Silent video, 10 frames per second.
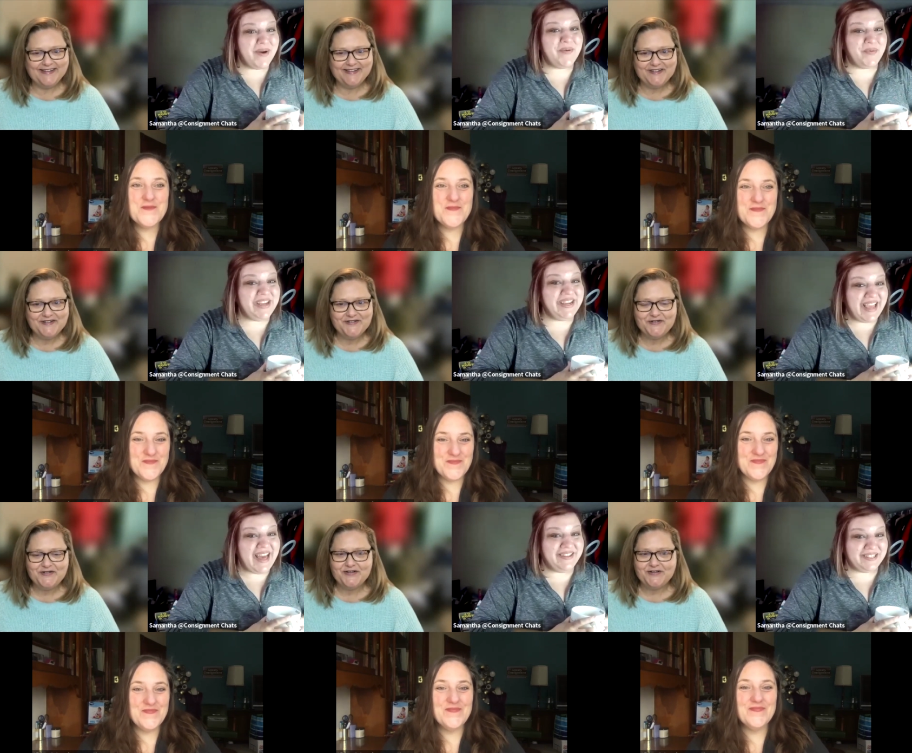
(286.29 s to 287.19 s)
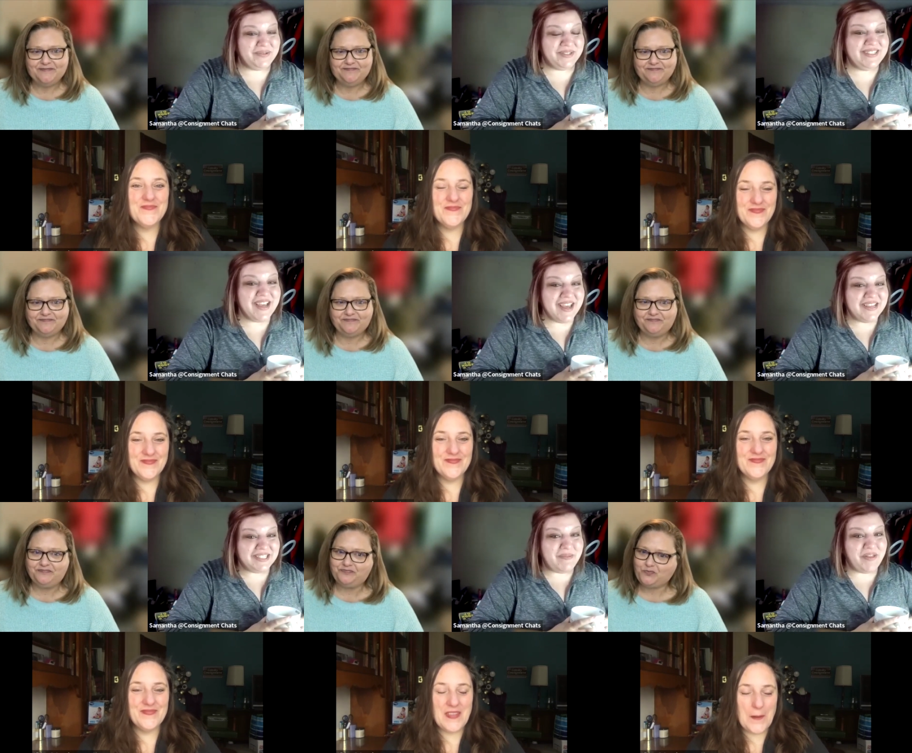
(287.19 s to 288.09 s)
Speaker 1: But we, yeah, this was
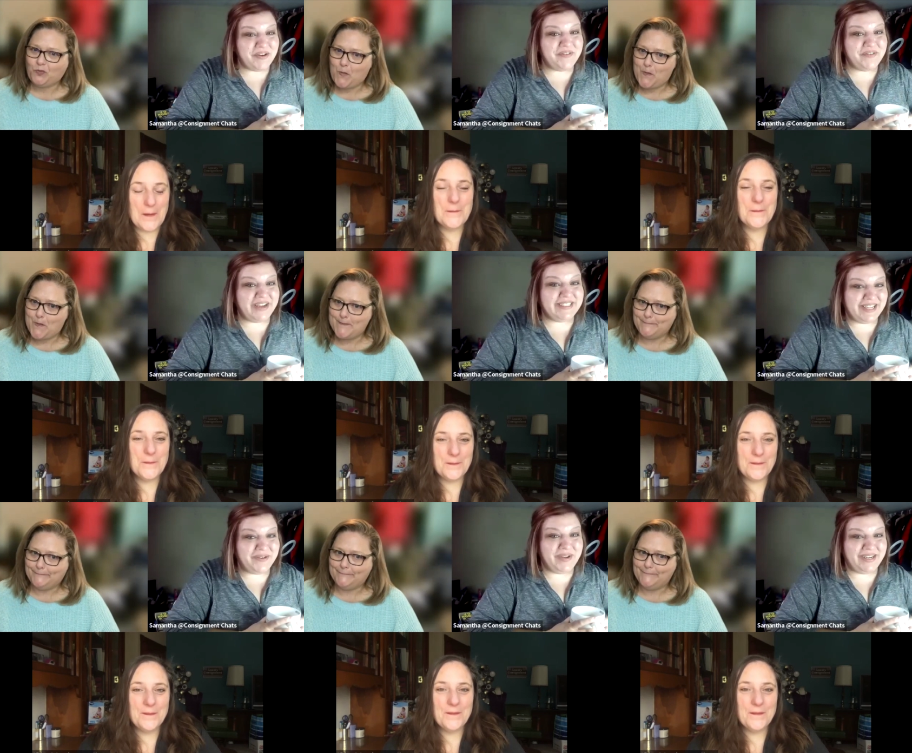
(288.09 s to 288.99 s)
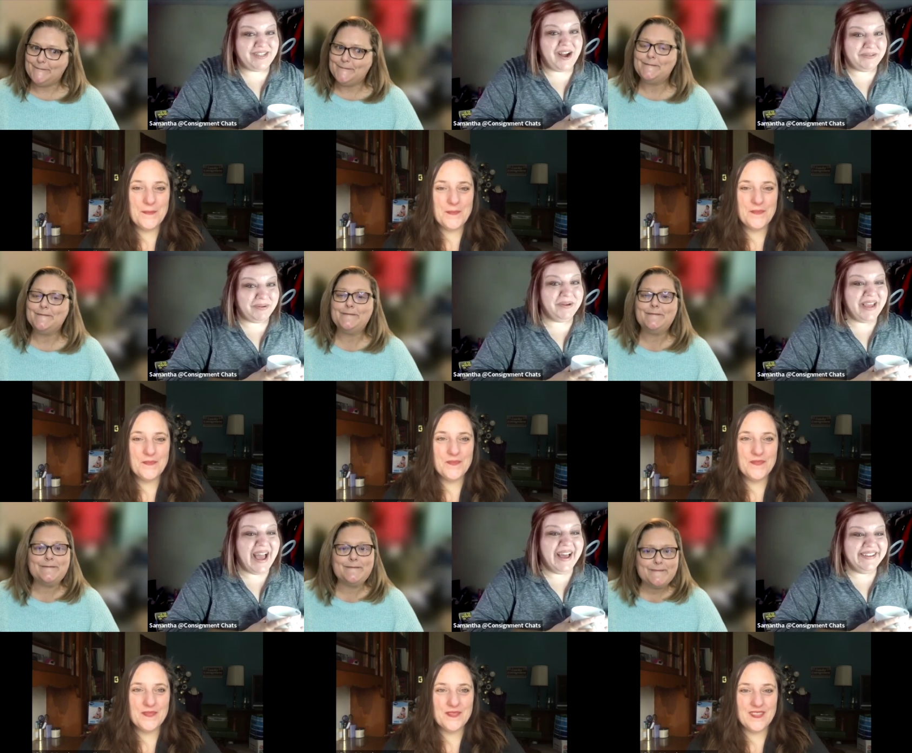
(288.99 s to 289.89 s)
some yep. other advice that we had talked
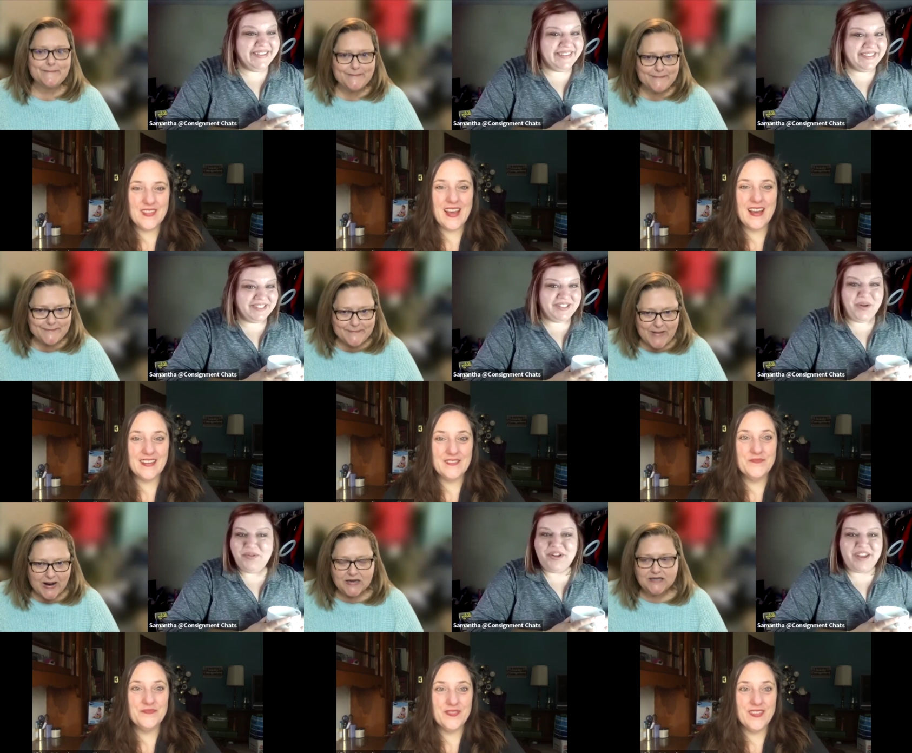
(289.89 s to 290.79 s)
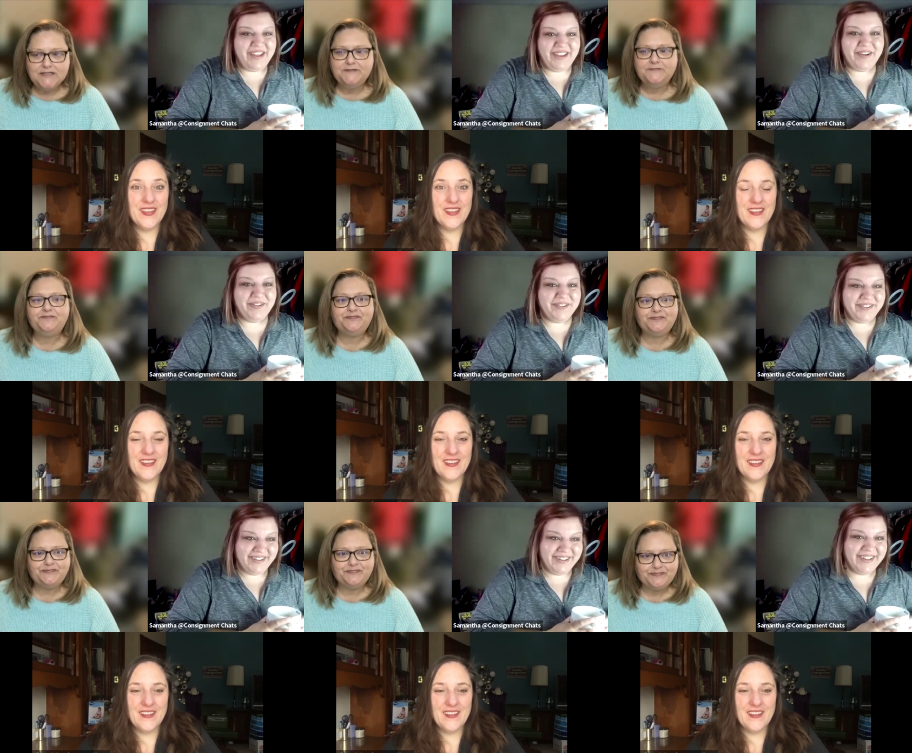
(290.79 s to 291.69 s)
about. Yeah, yeah. So look at you.
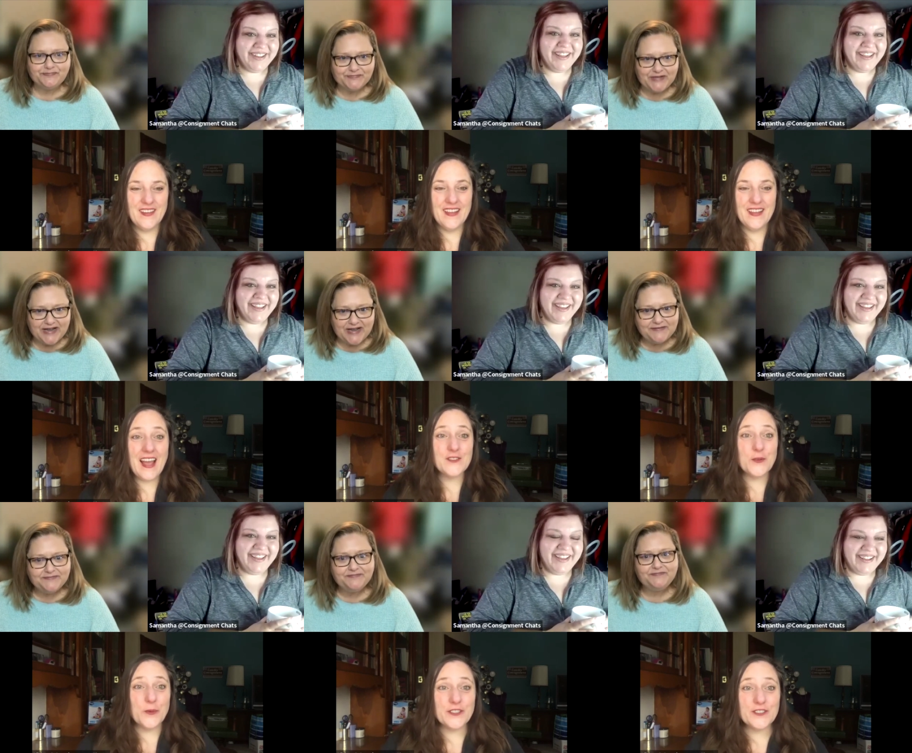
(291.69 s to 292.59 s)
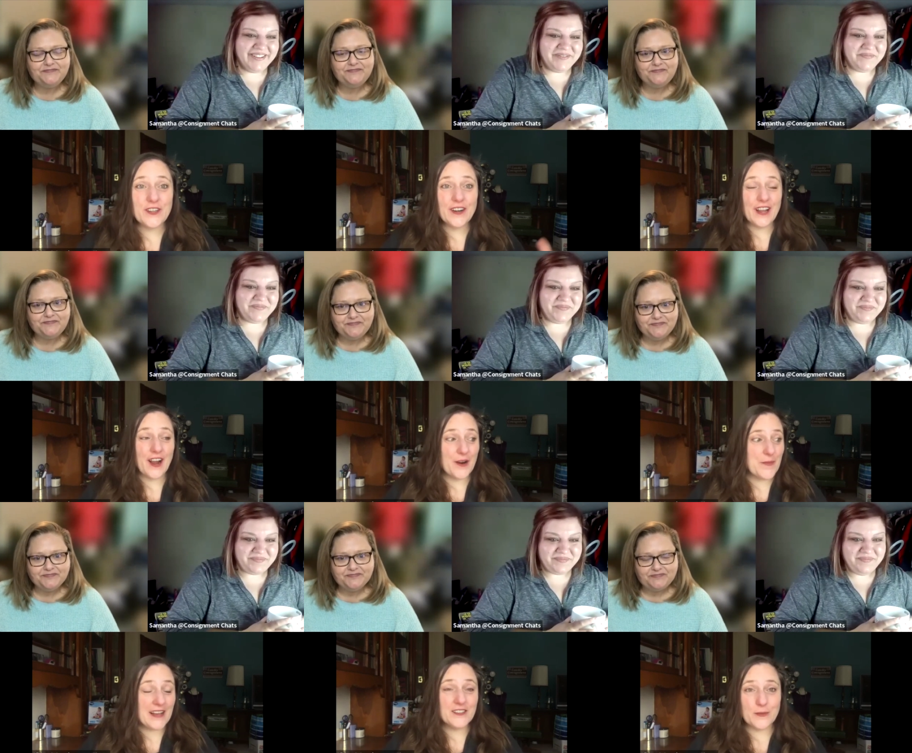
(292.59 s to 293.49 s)
Yeah, yeah. So
Speaker 2: we're starting our
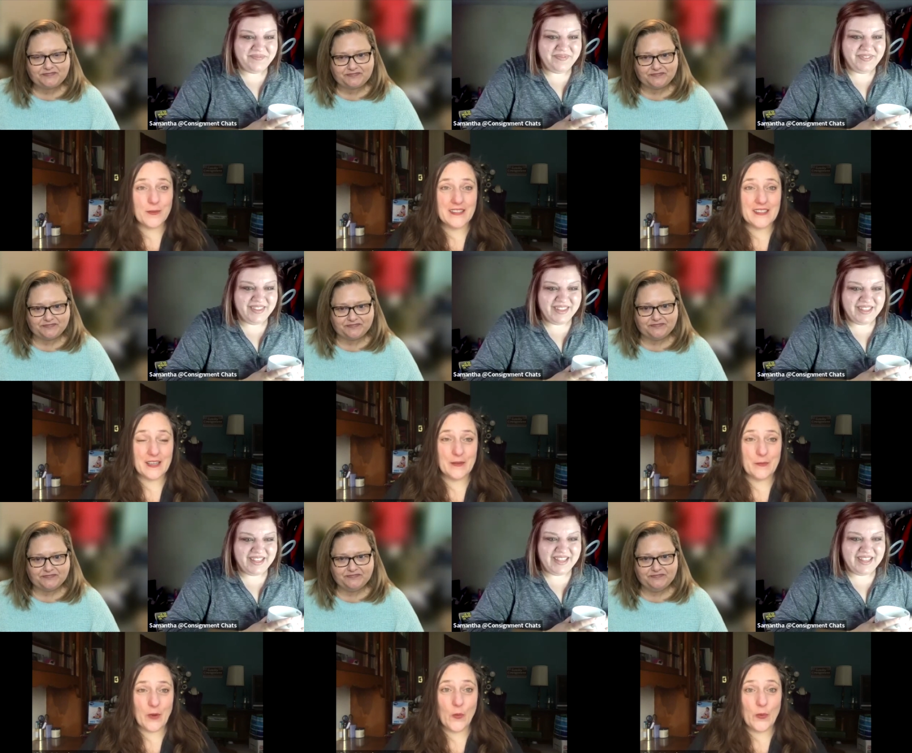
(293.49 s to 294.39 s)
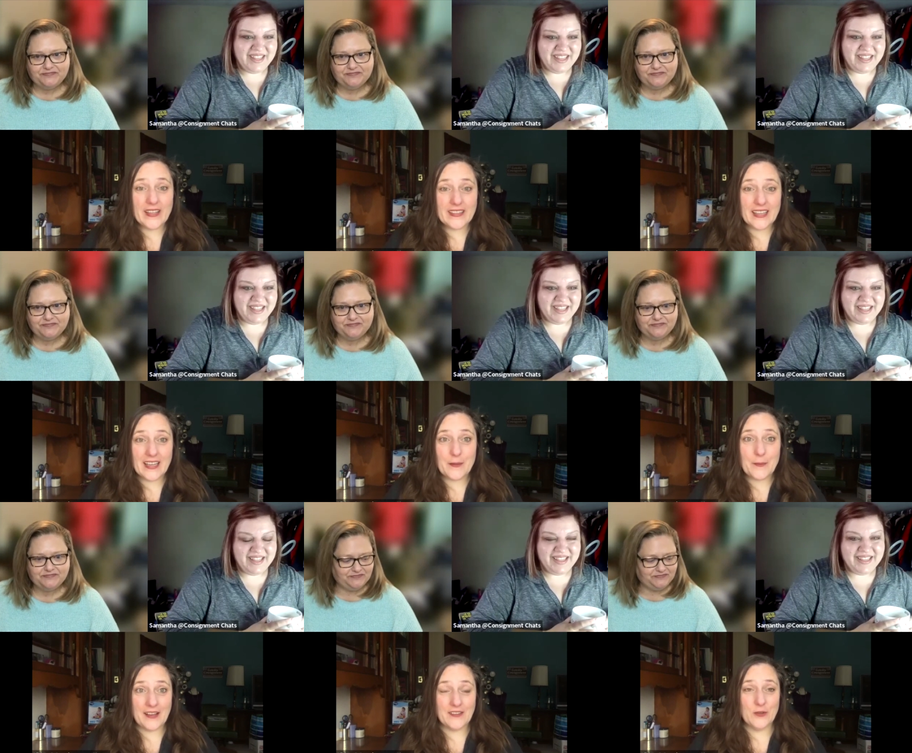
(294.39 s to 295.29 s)
masterminds in our weekly
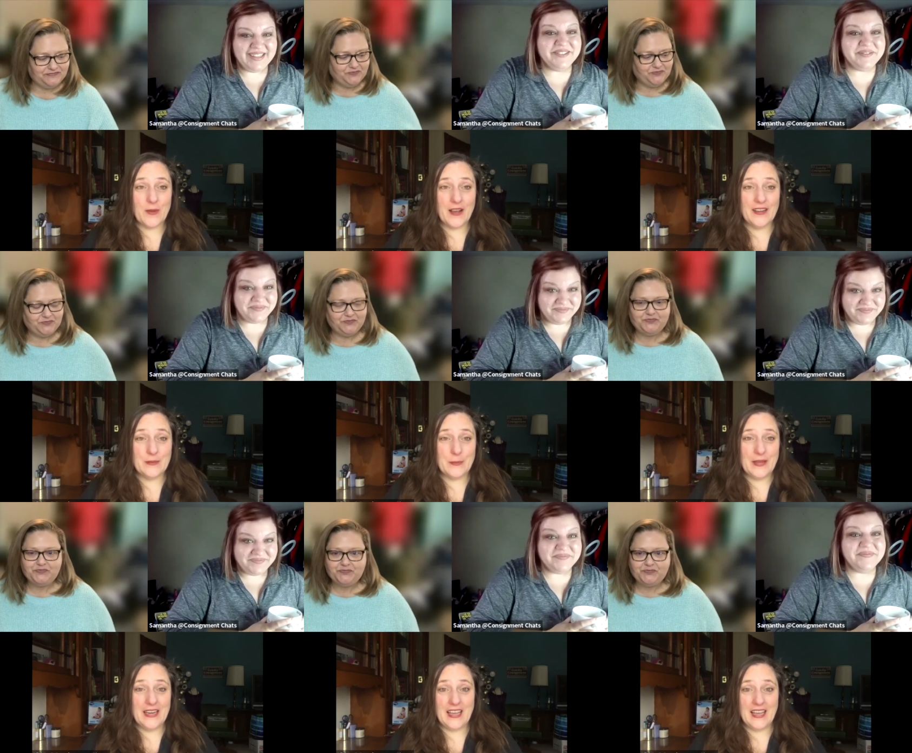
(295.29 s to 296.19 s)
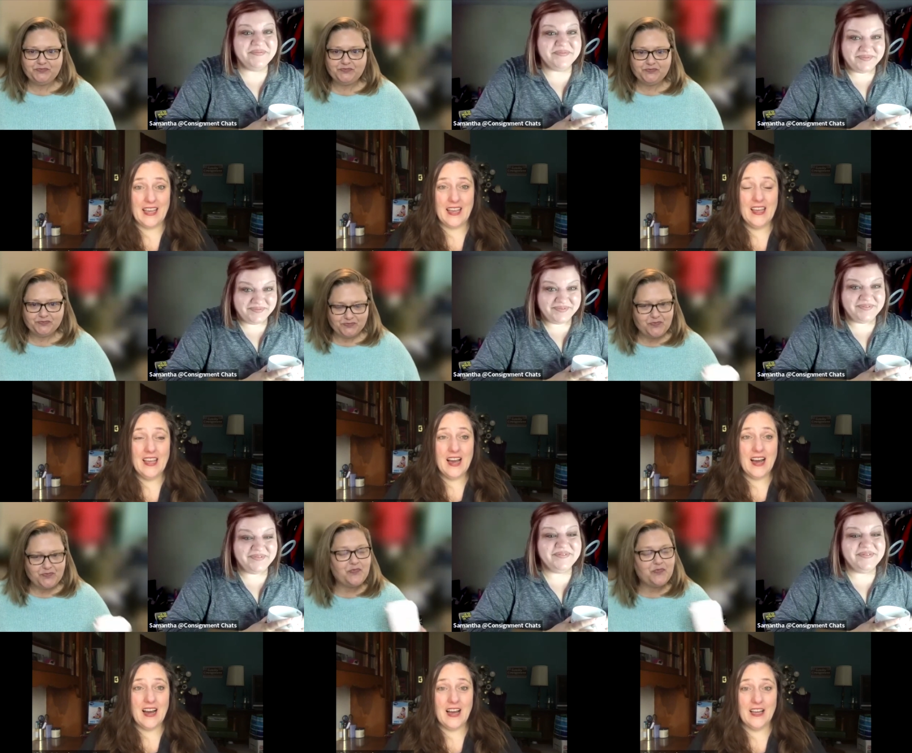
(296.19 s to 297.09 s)
mastermind meeting
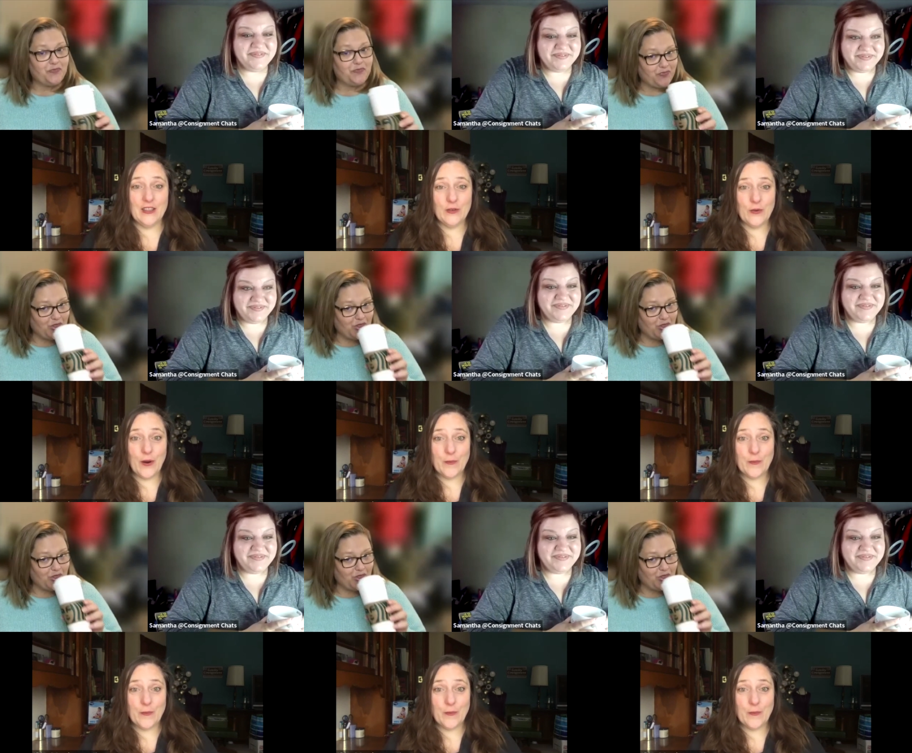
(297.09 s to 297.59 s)
uh, through our